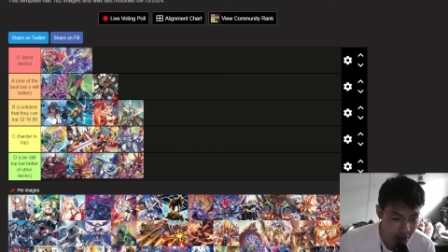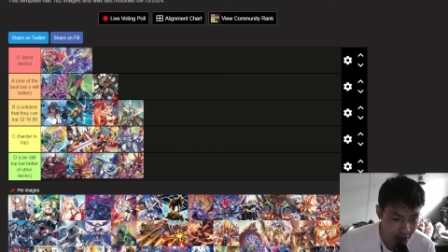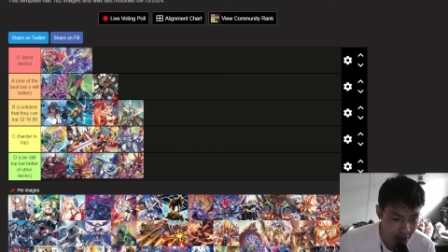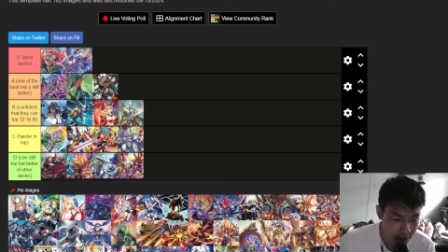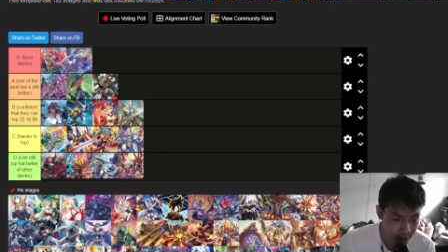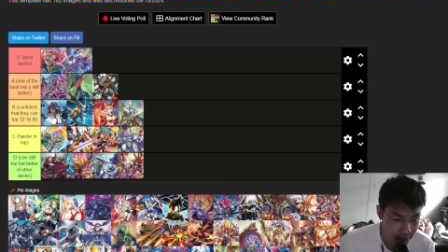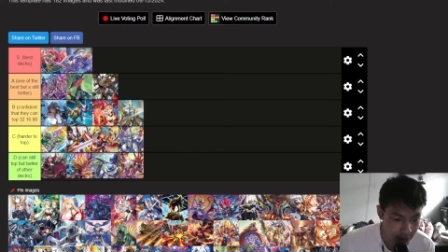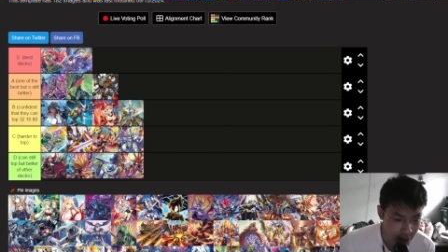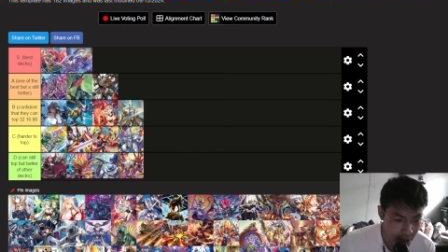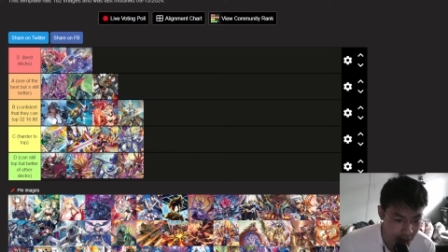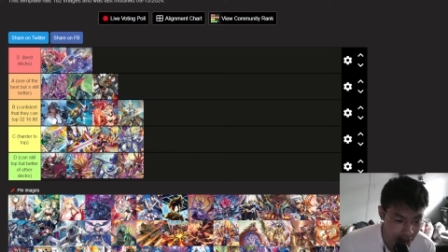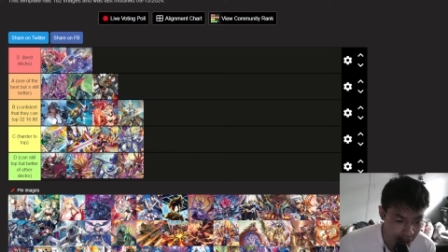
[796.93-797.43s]

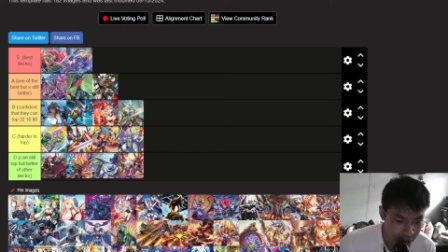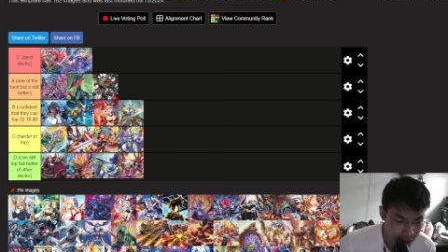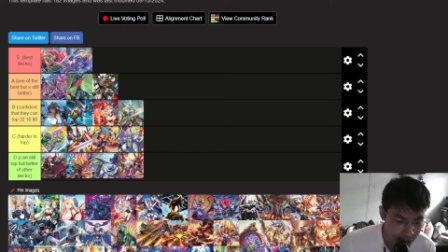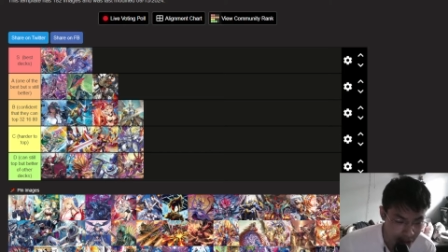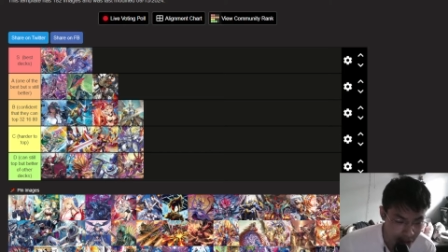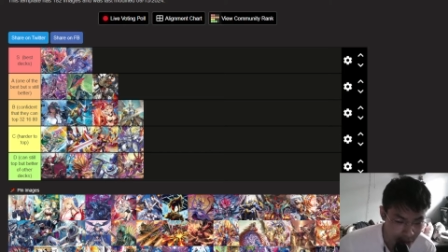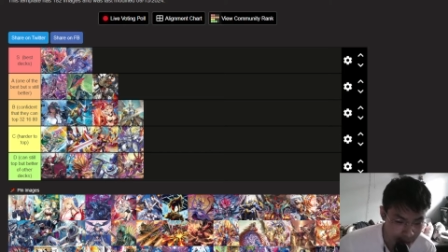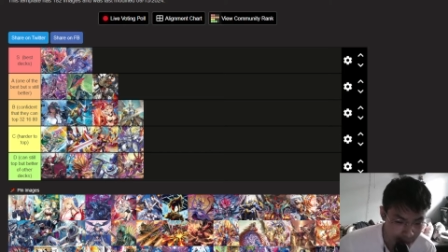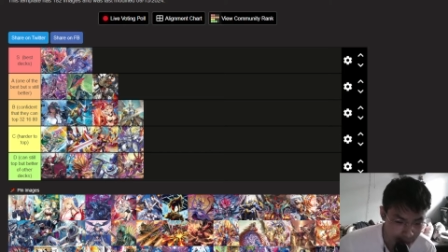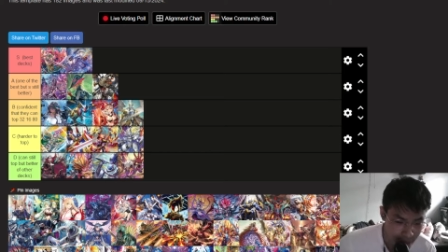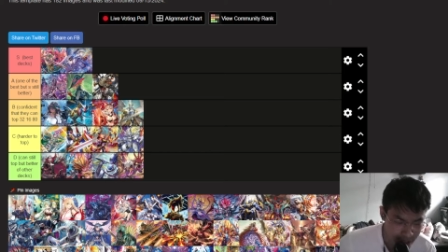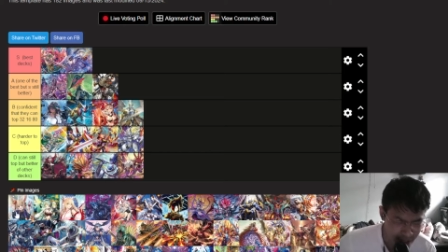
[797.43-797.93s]
but I only
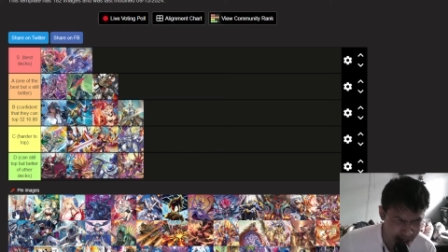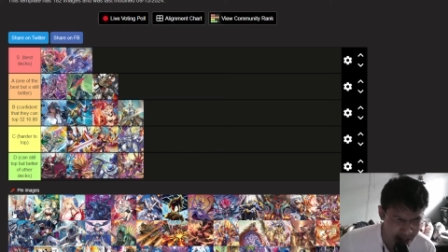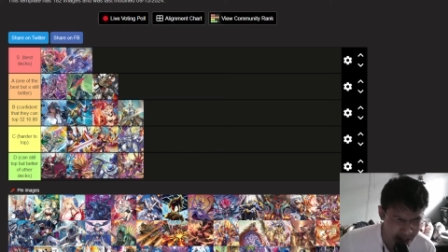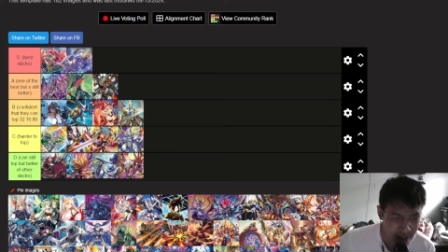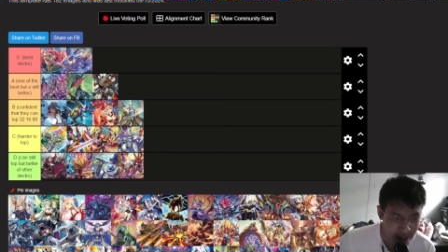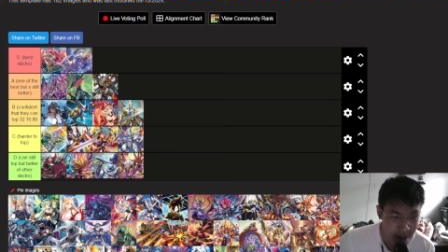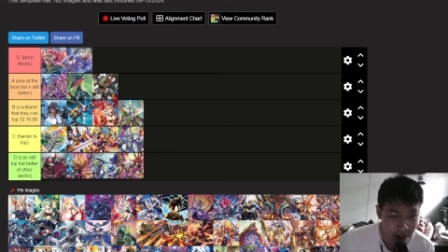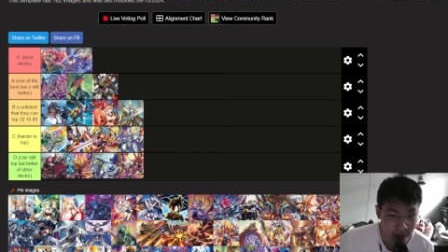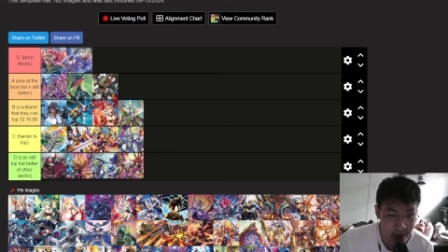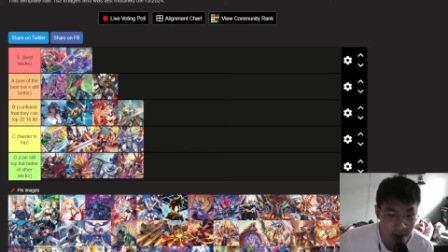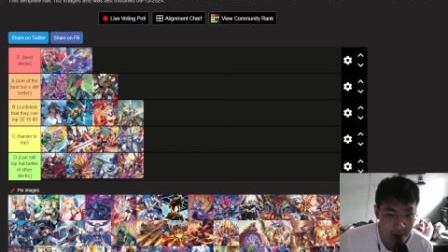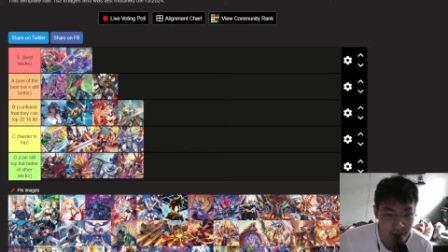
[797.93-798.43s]
played it
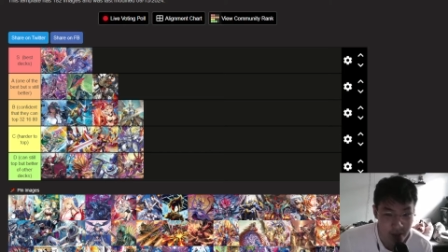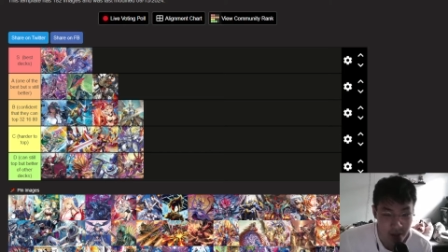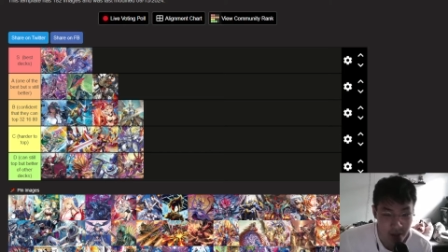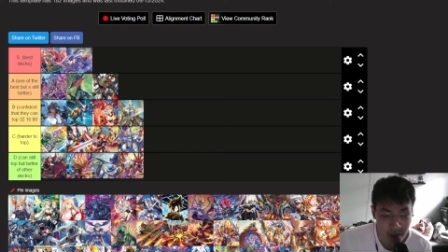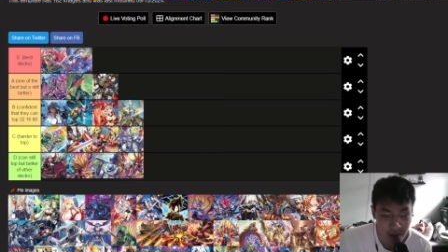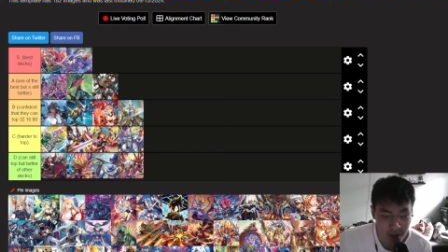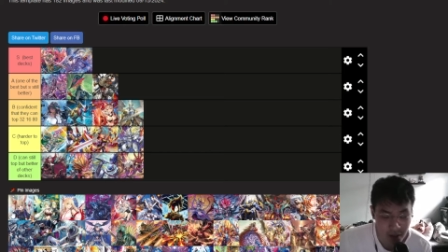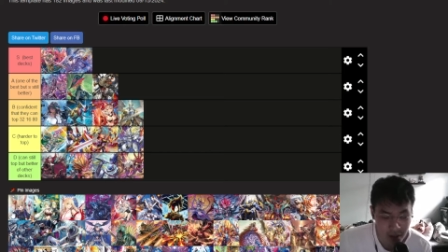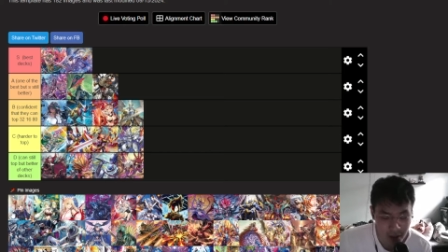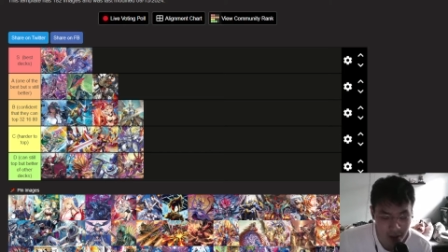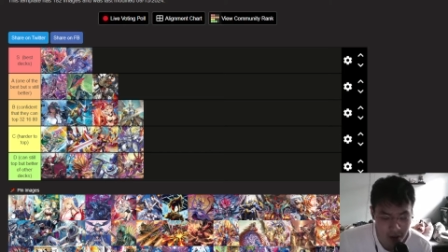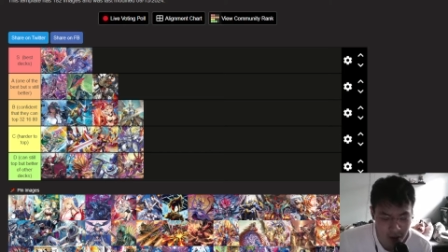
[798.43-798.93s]

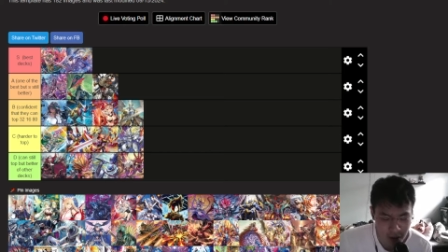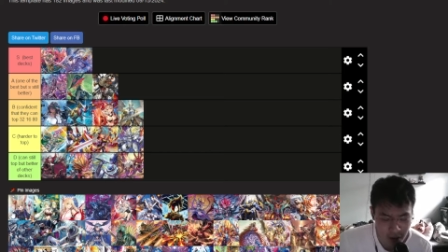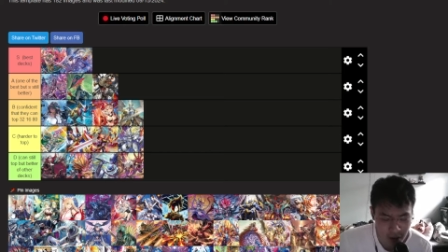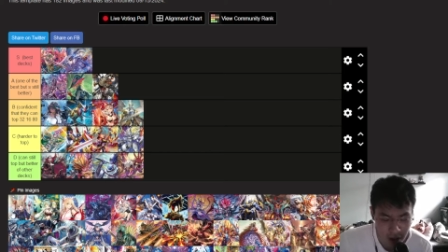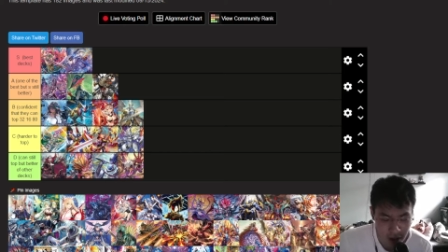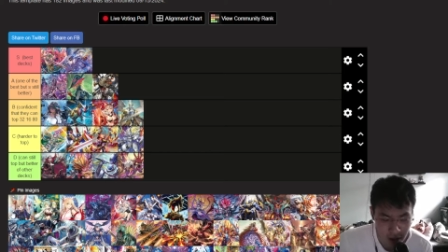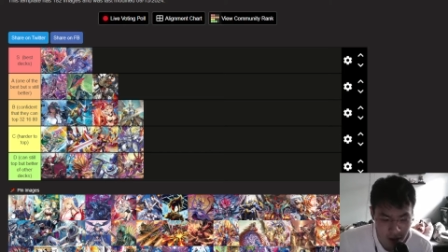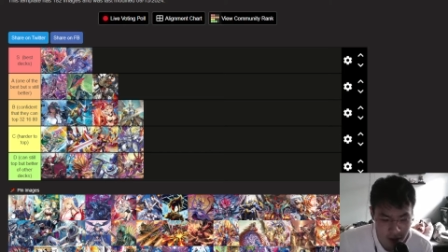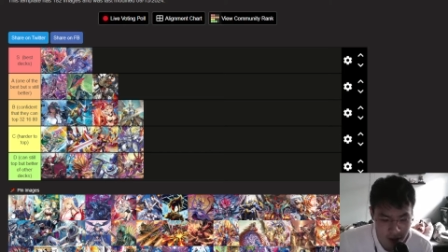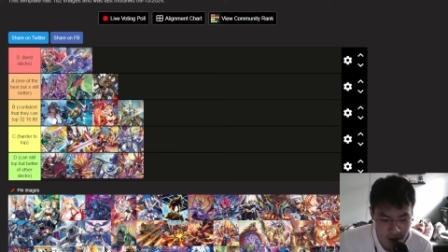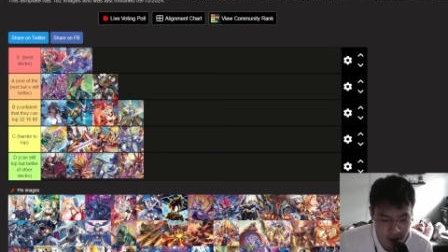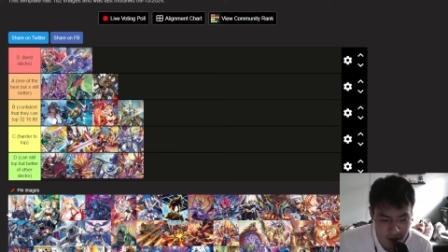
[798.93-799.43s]
uh,
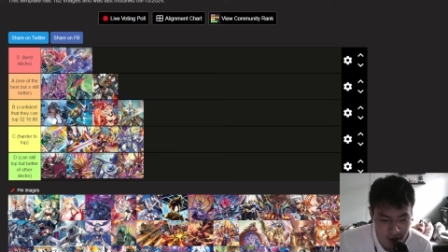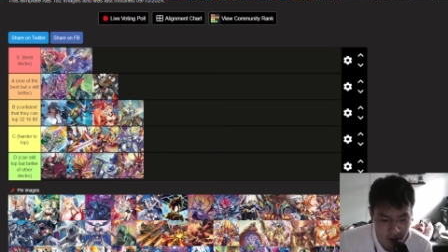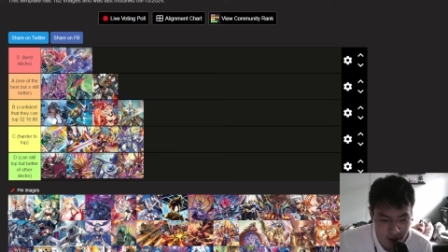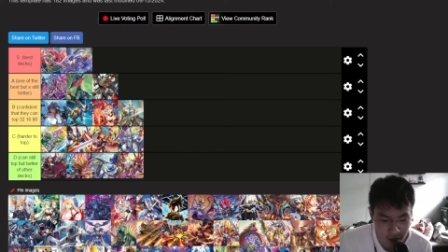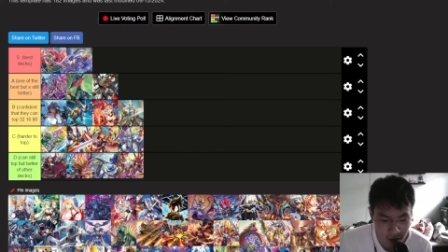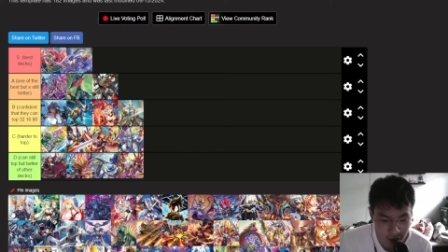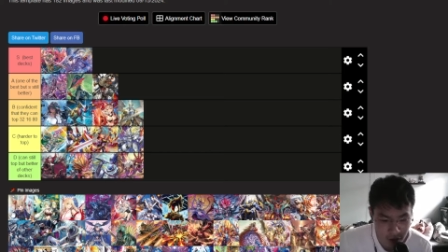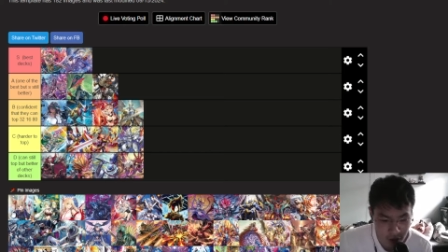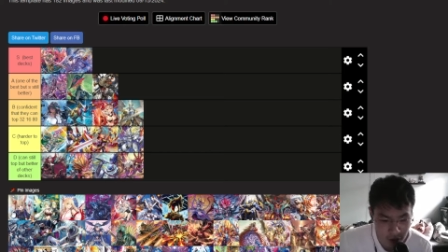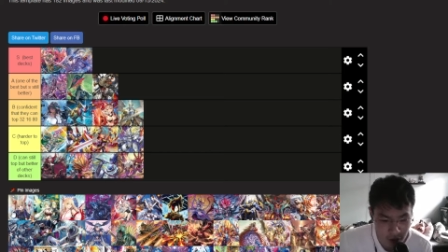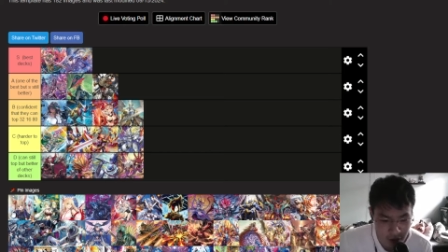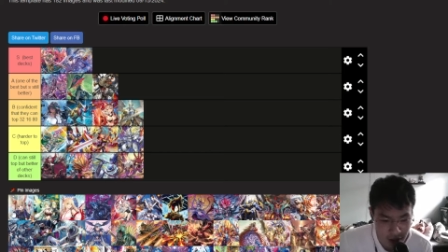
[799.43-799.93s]
against it a
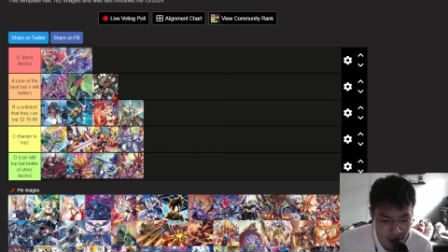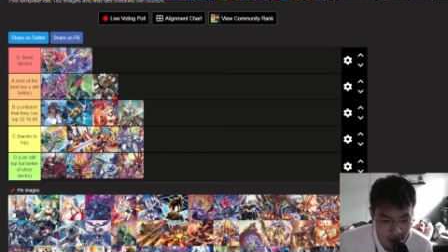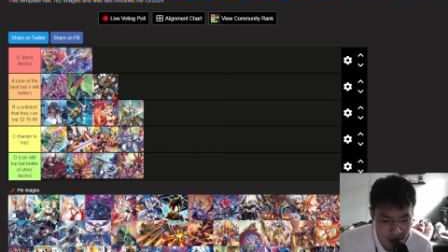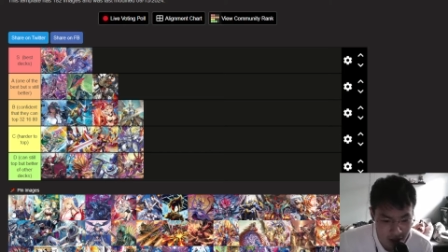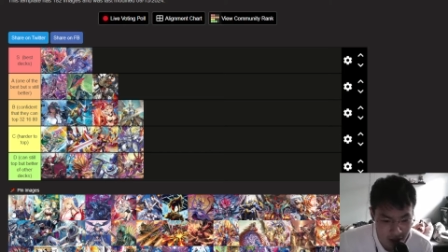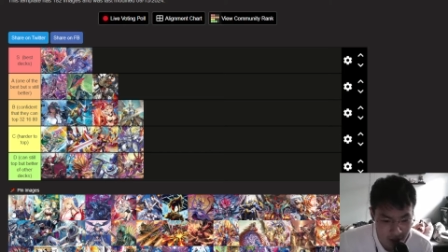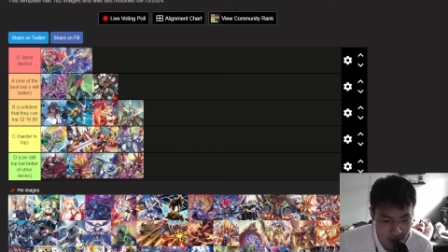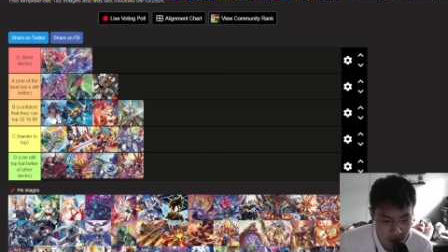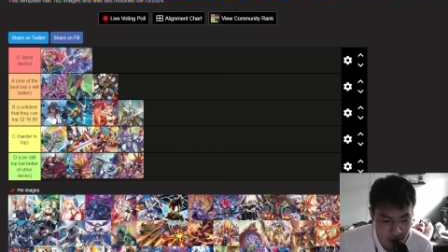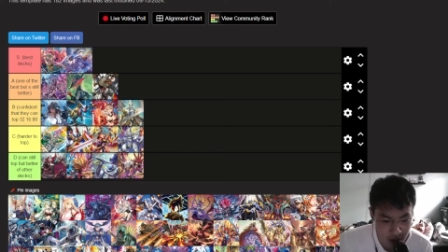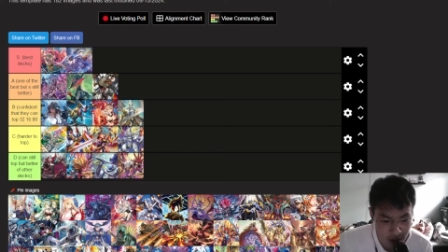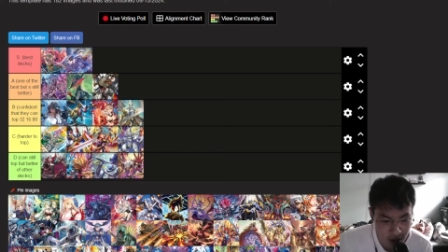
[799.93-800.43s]
few
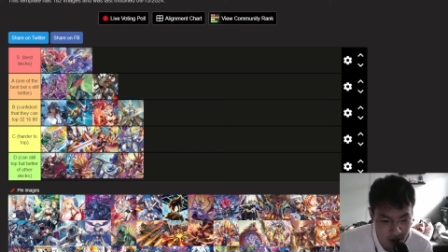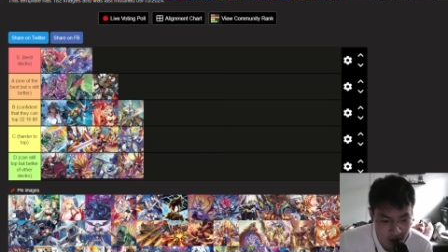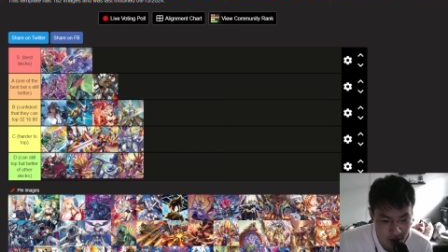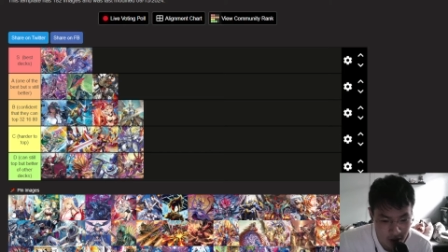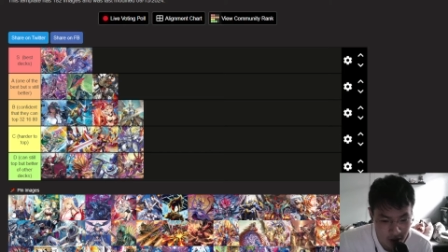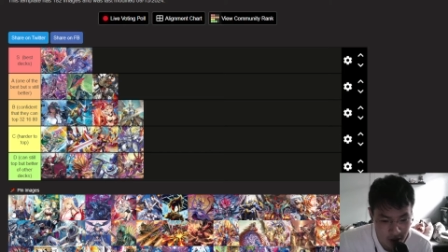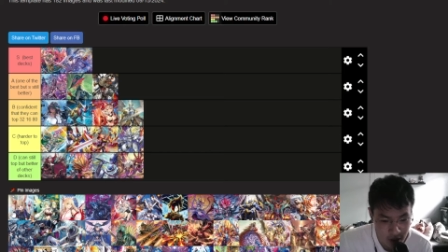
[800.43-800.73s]
times.